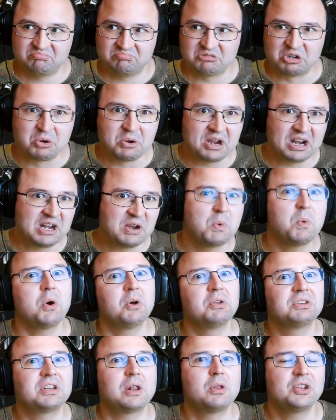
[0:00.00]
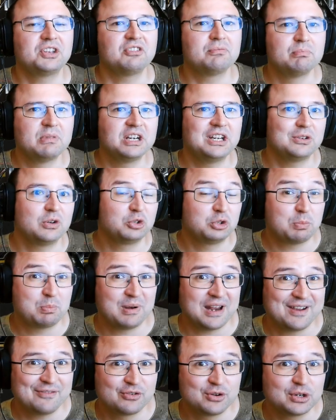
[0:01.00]
really want a lot of money in order to
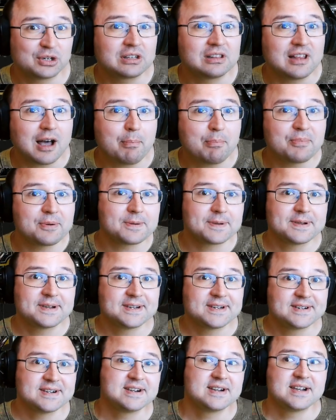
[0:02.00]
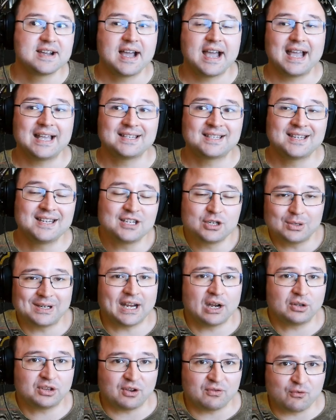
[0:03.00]
play for your club. And since you
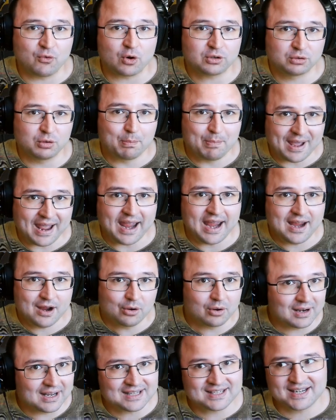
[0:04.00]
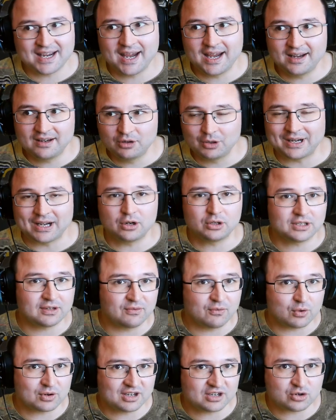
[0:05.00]
cannot afford to pay, or let's say you cannot
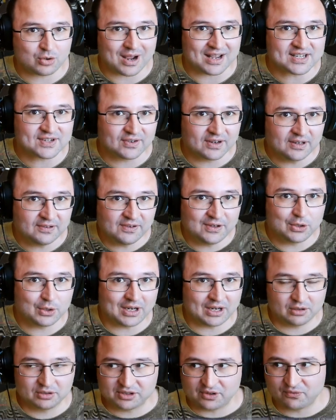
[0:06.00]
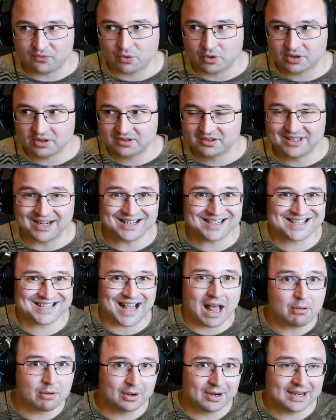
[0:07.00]
afford a transfer fee, you cannot afford their
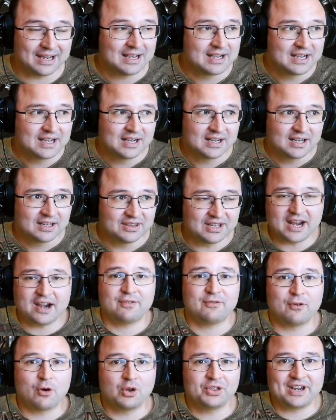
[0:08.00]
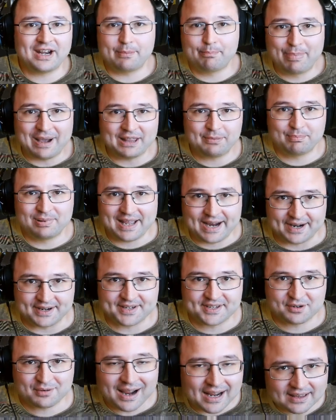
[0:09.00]
salary, therefore, they are bad
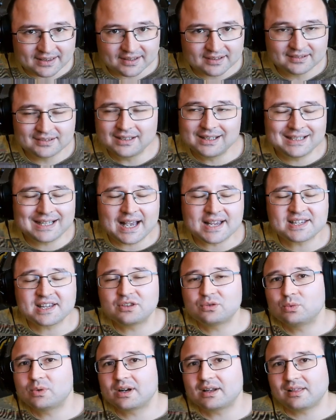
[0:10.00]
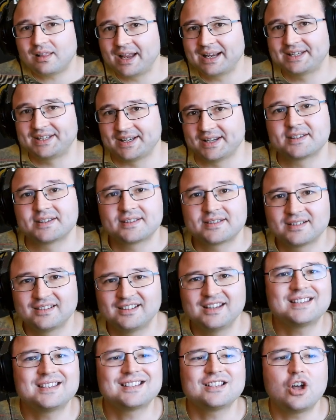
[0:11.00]
players, right? It doesn't work like this.
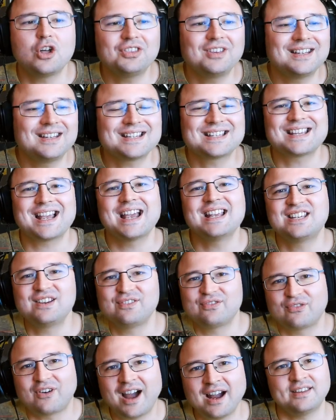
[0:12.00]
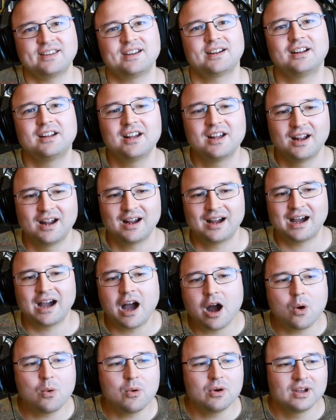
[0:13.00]
It's not the decisive factor
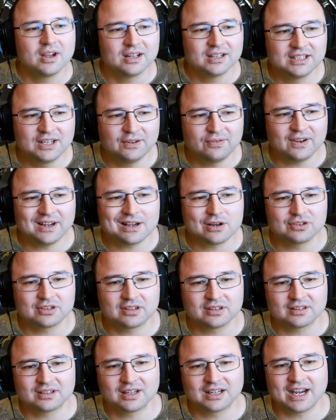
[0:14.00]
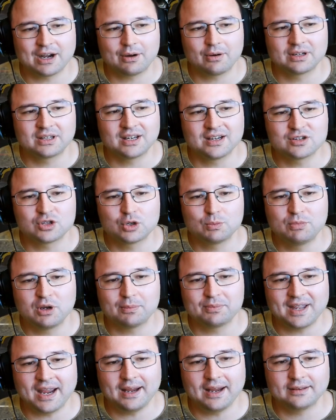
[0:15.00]
how difficult the character is to be
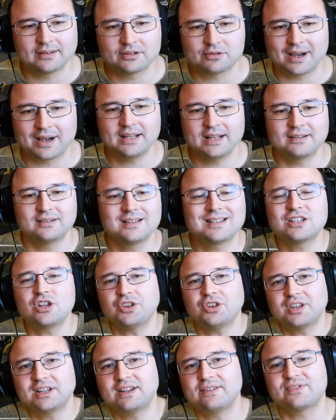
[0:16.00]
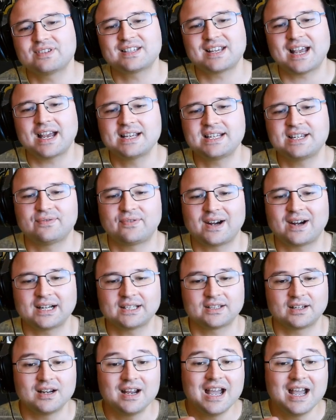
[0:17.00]
obtained, right? It's not a decisive
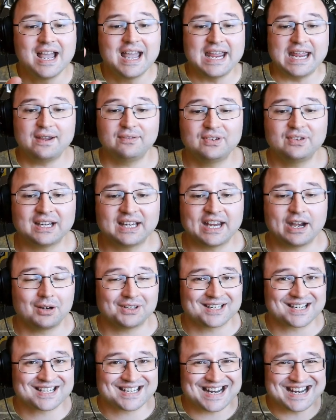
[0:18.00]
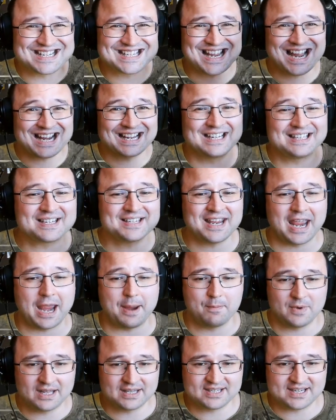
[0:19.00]
factor. If the characters are exactly the
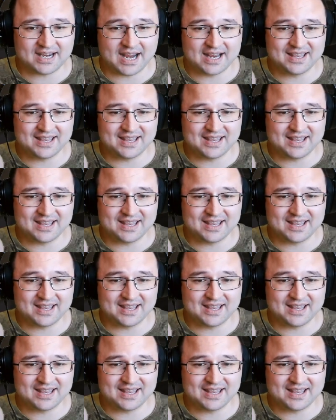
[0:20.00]
same, let's say